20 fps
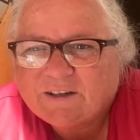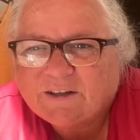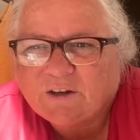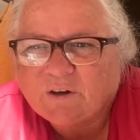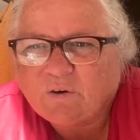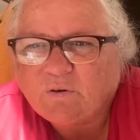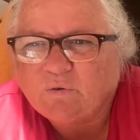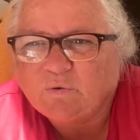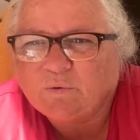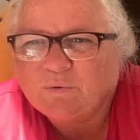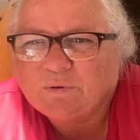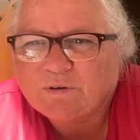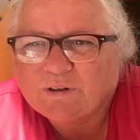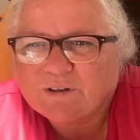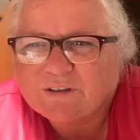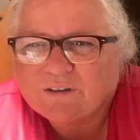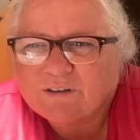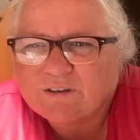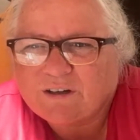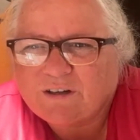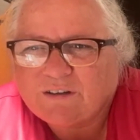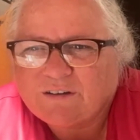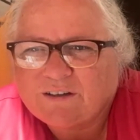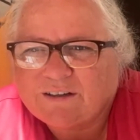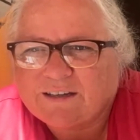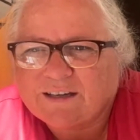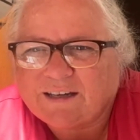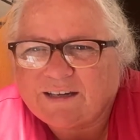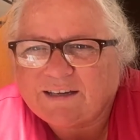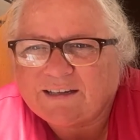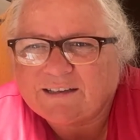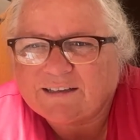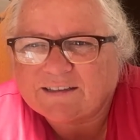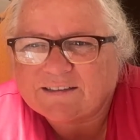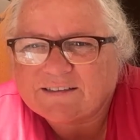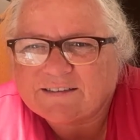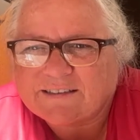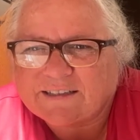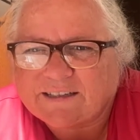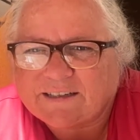Oh, okay,
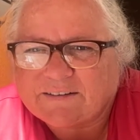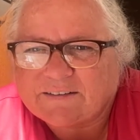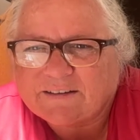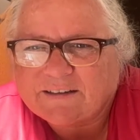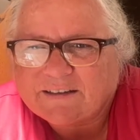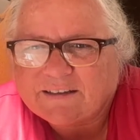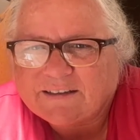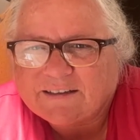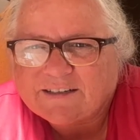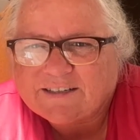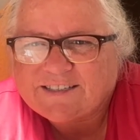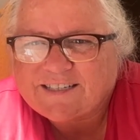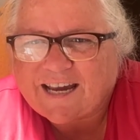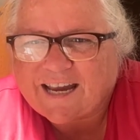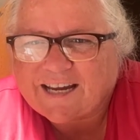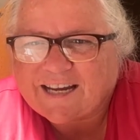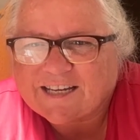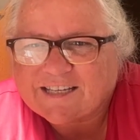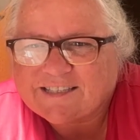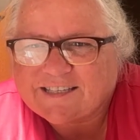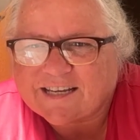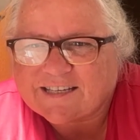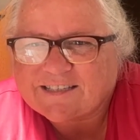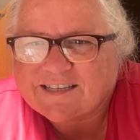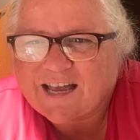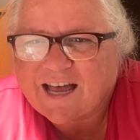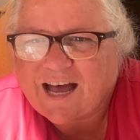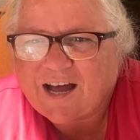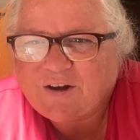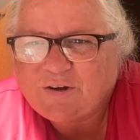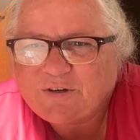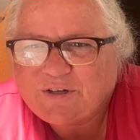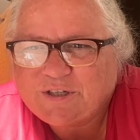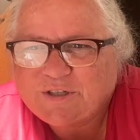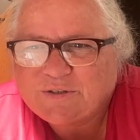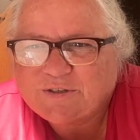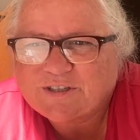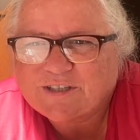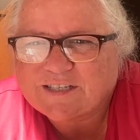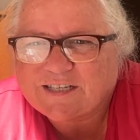let's see. Jackie says, how do
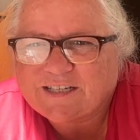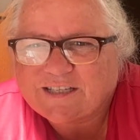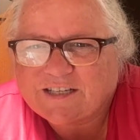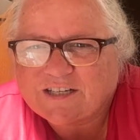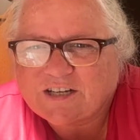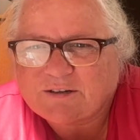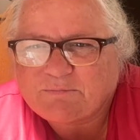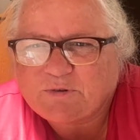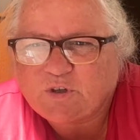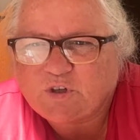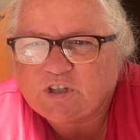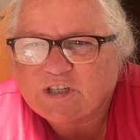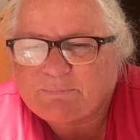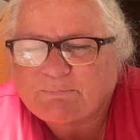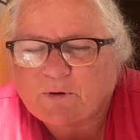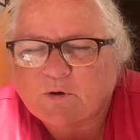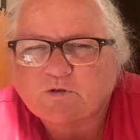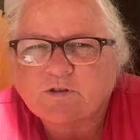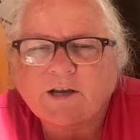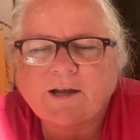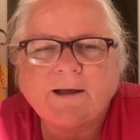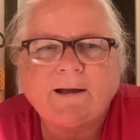you see the community post?